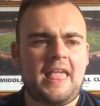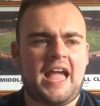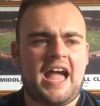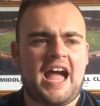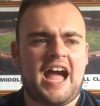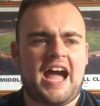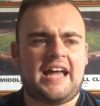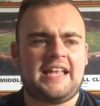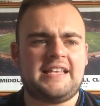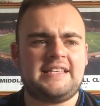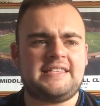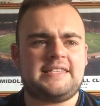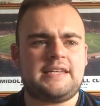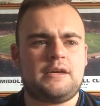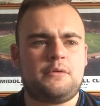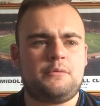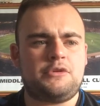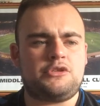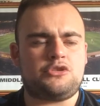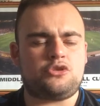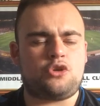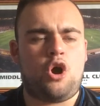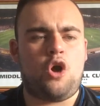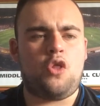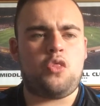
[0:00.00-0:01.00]
and we
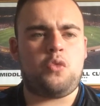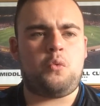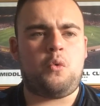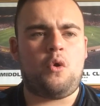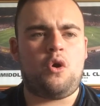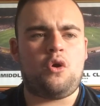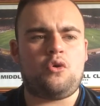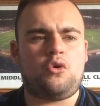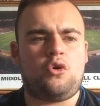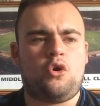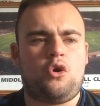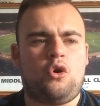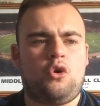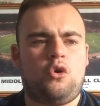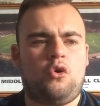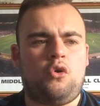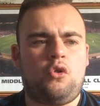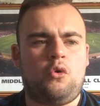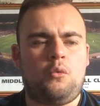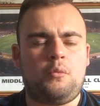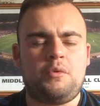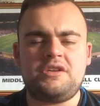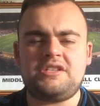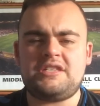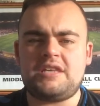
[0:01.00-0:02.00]
score the one goal,
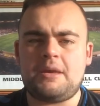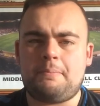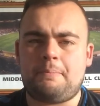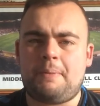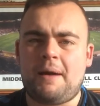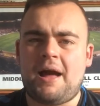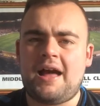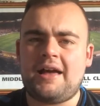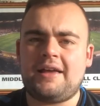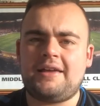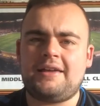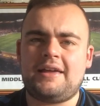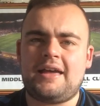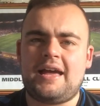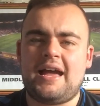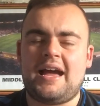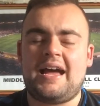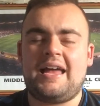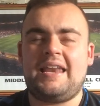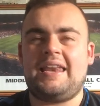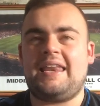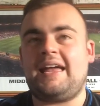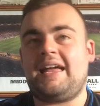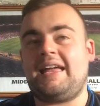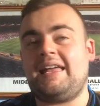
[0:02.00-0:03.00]
we'll sit back,
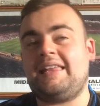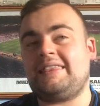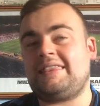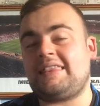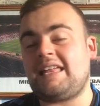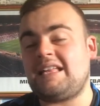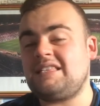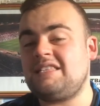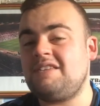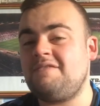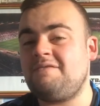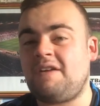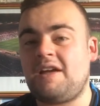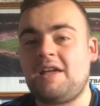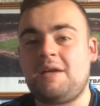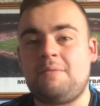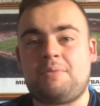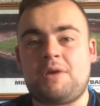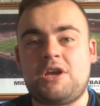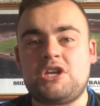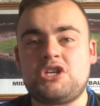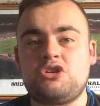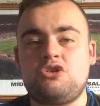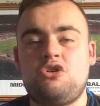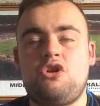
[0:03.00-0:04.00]
and that's inviting
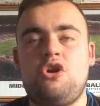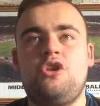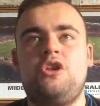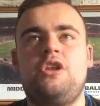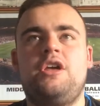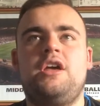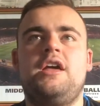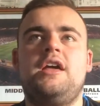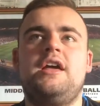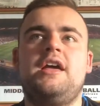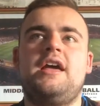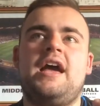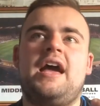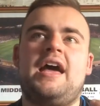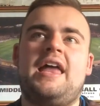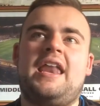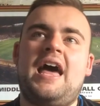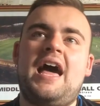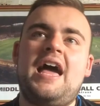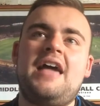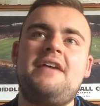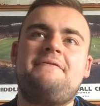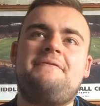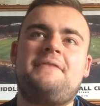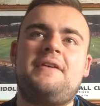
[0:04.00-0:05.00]
pressure on. And
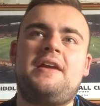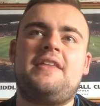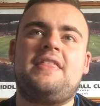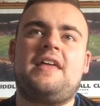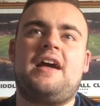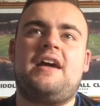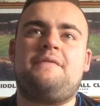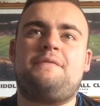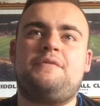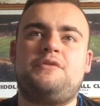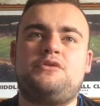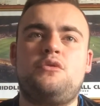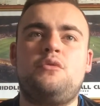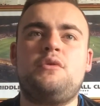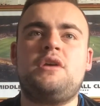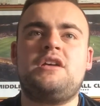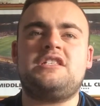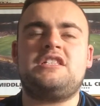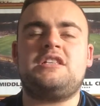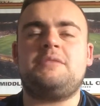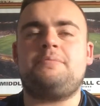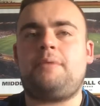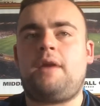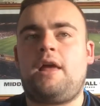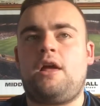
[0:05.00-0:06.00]
I fear that if we do
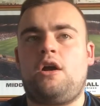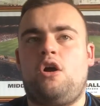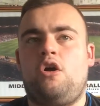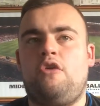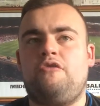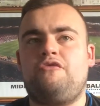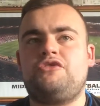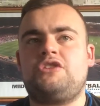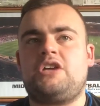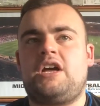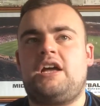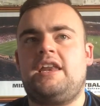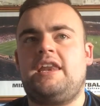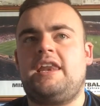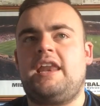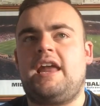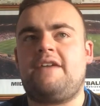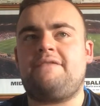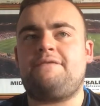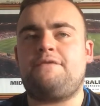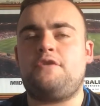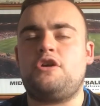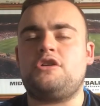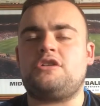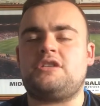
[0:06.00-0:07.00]
get to the playoffs and
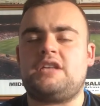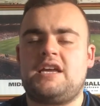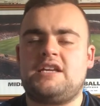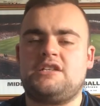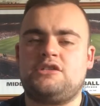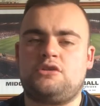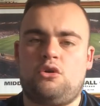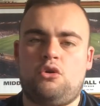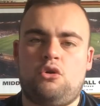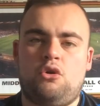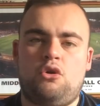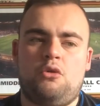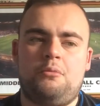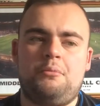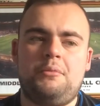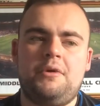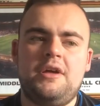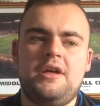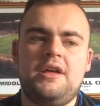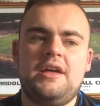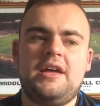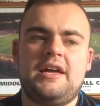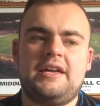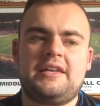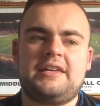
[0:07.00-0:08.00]
that first leg's at home
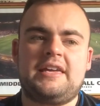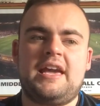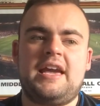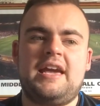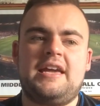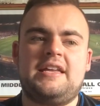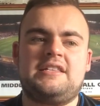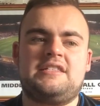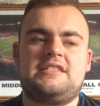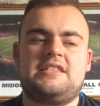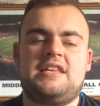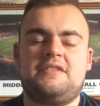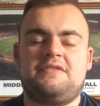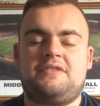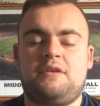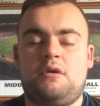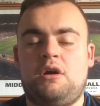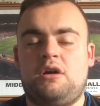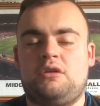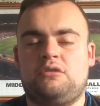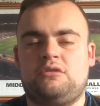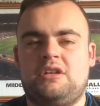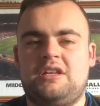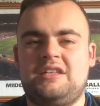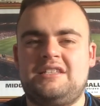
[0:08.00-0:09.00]
against,
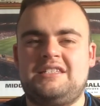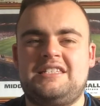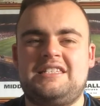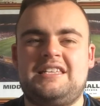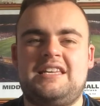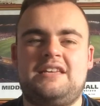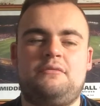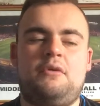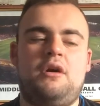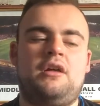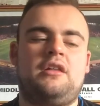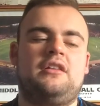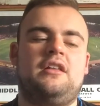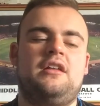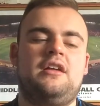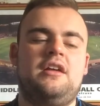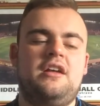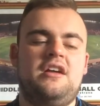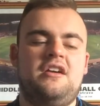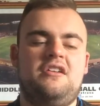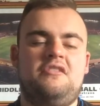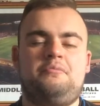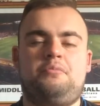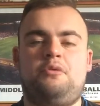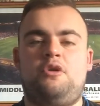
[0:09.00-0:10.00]
Borough
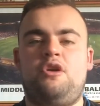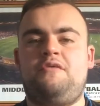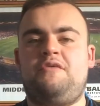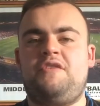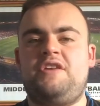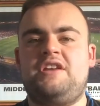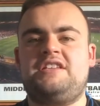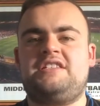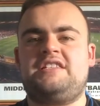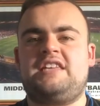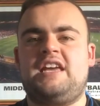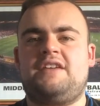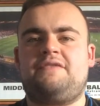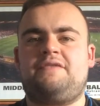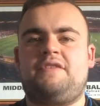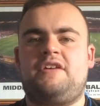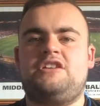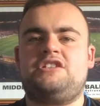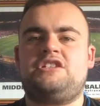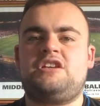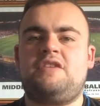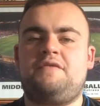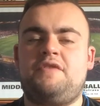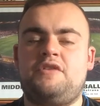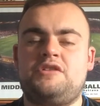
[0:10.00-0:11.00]
finished 6th
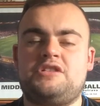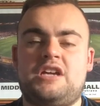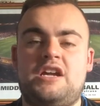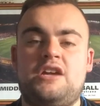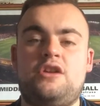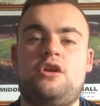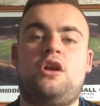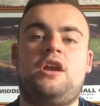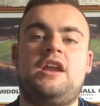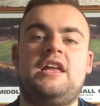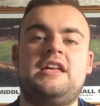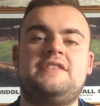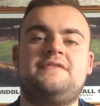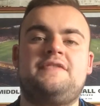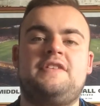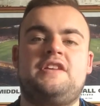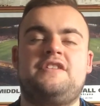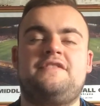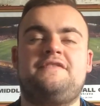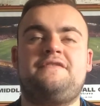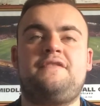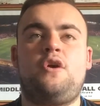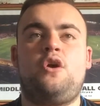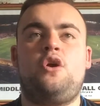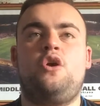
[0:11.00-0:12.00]
and Sheffield United and our Leeds
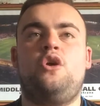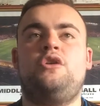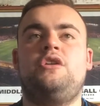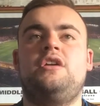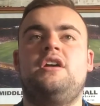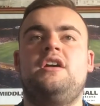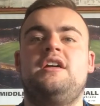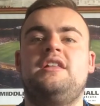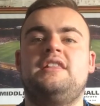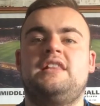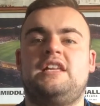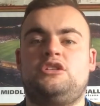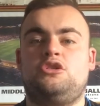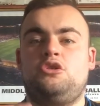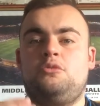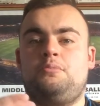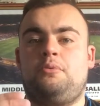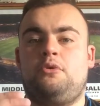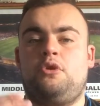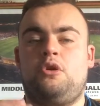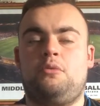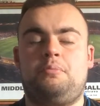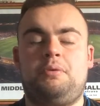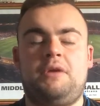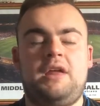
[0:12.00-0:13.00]
finished 3rd, that's who
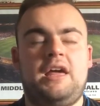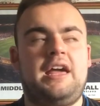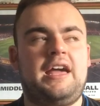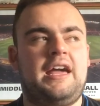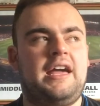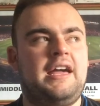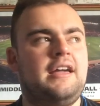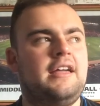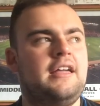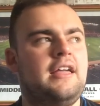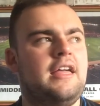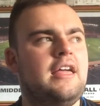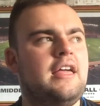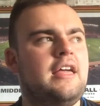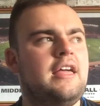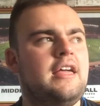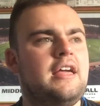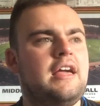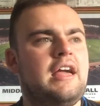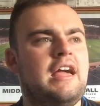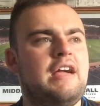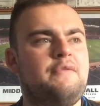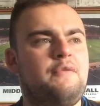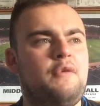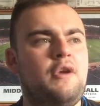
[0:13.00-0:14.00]
Borough play.
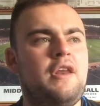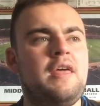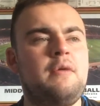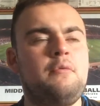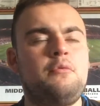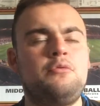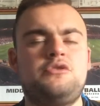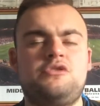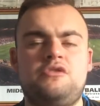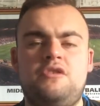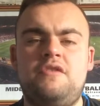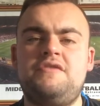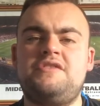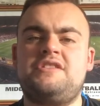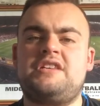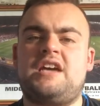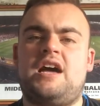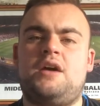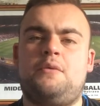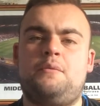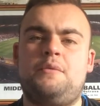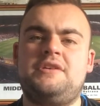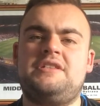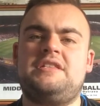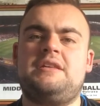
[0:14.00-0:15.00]
If we're able
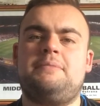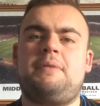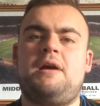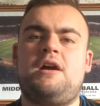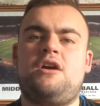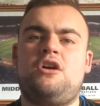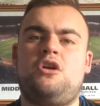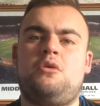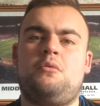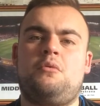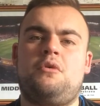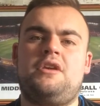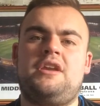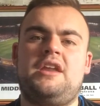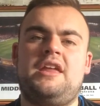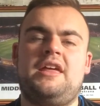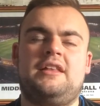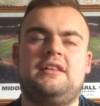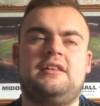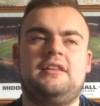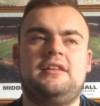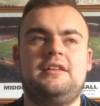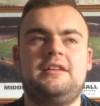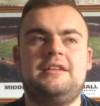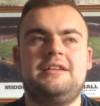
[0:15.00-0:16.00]
Riverside and we sit back on a
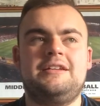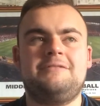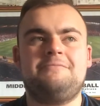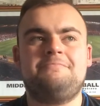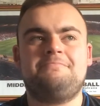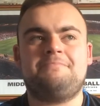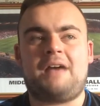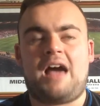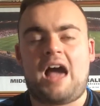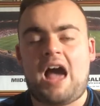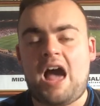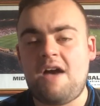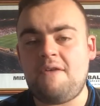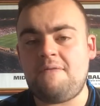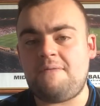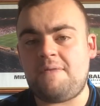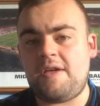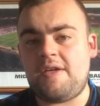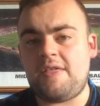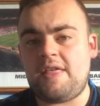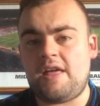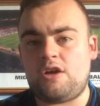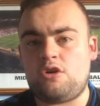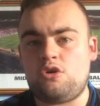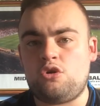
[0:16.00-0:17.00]
1-0, I
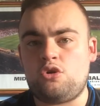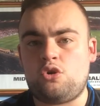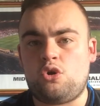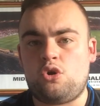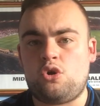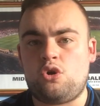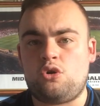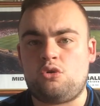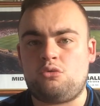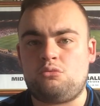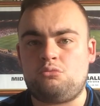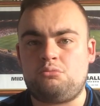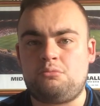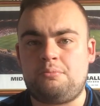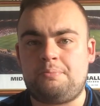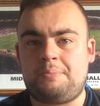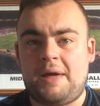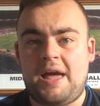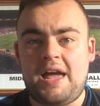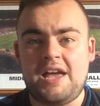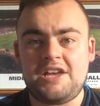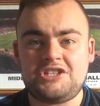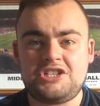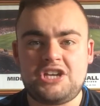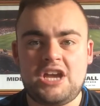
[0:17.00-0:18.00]
feel like it could go
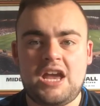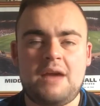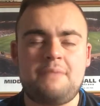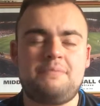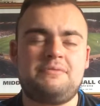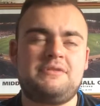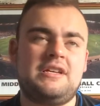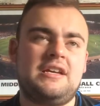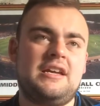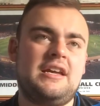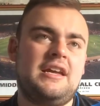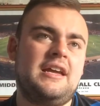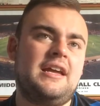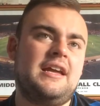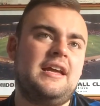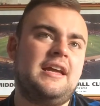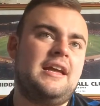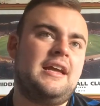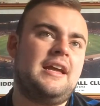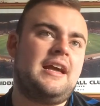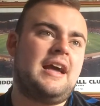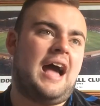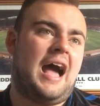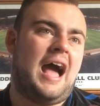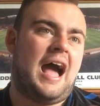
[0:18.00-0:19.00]
pear-shaped.
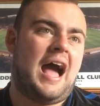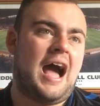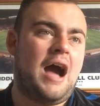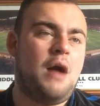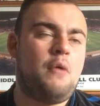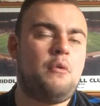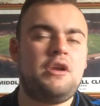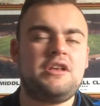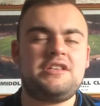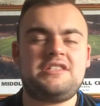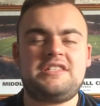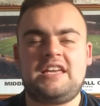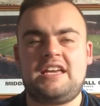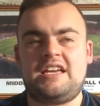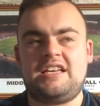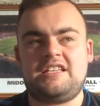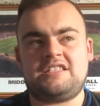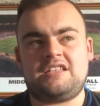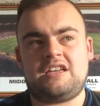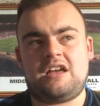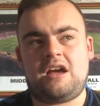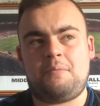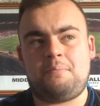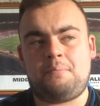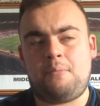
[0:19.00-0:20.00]
I want to see us
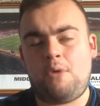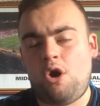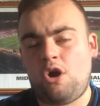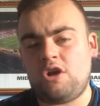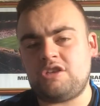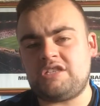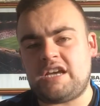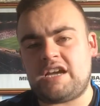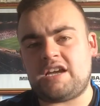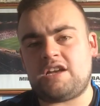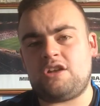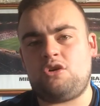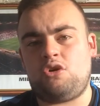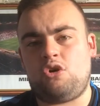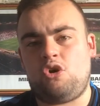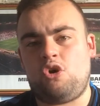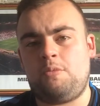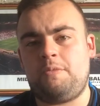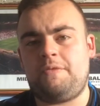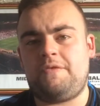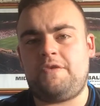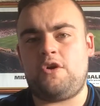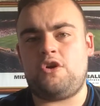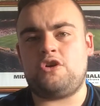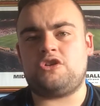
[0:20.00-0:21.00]
more attacking at
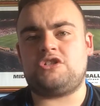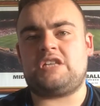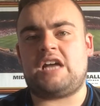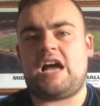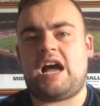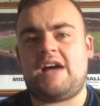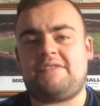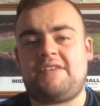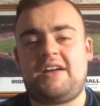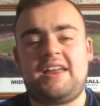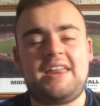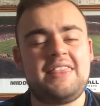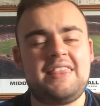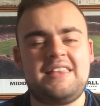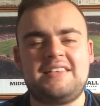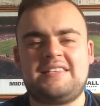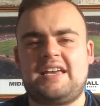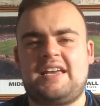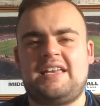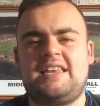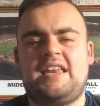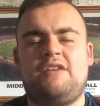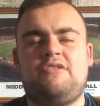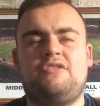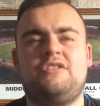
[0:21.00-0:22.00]
home first half and in the
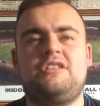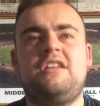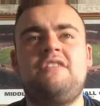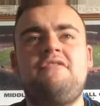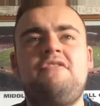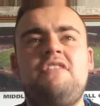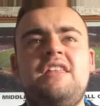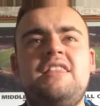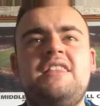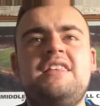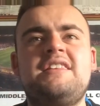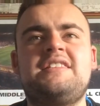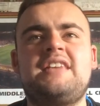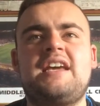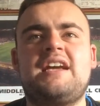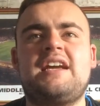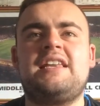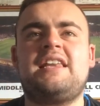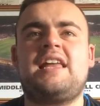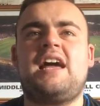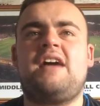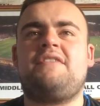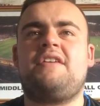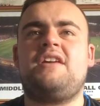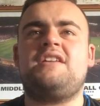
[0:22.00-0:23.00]
second half, because even in the
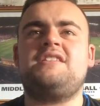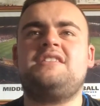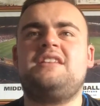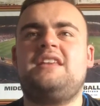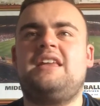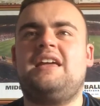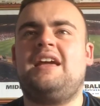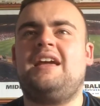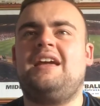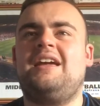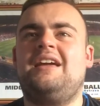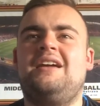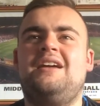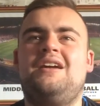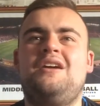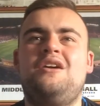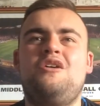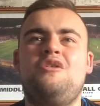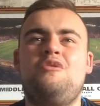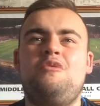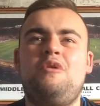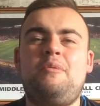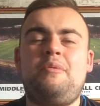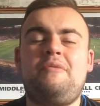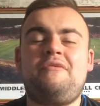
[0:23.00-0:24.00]
second half yesterday,
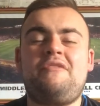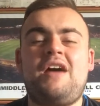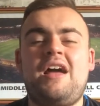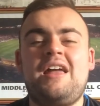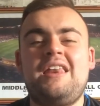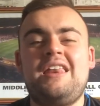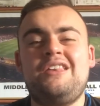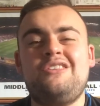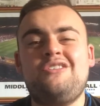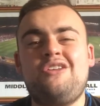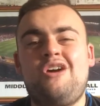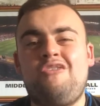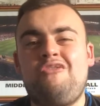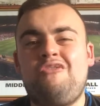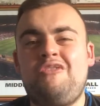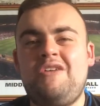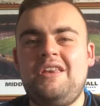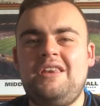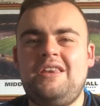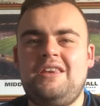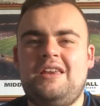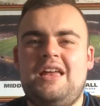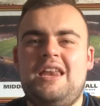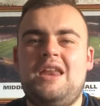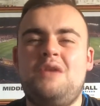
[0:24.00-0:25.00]
we provided
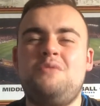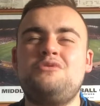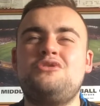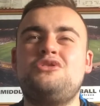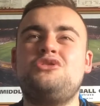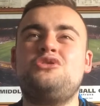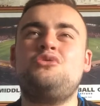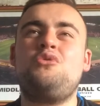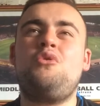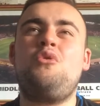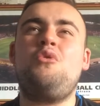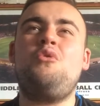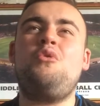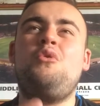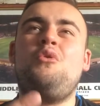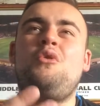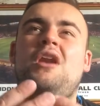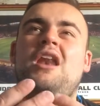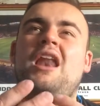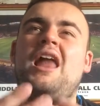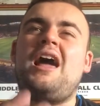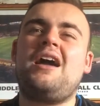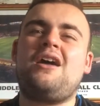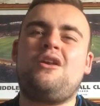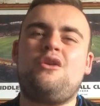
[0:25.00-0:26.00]
nothing, and it was so
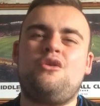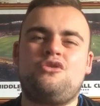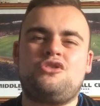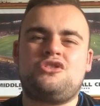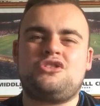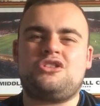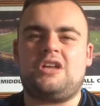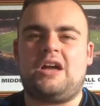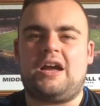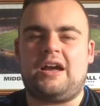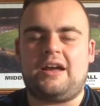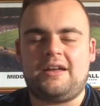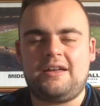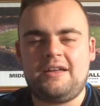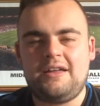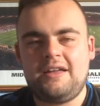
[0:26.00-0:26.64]
lackluster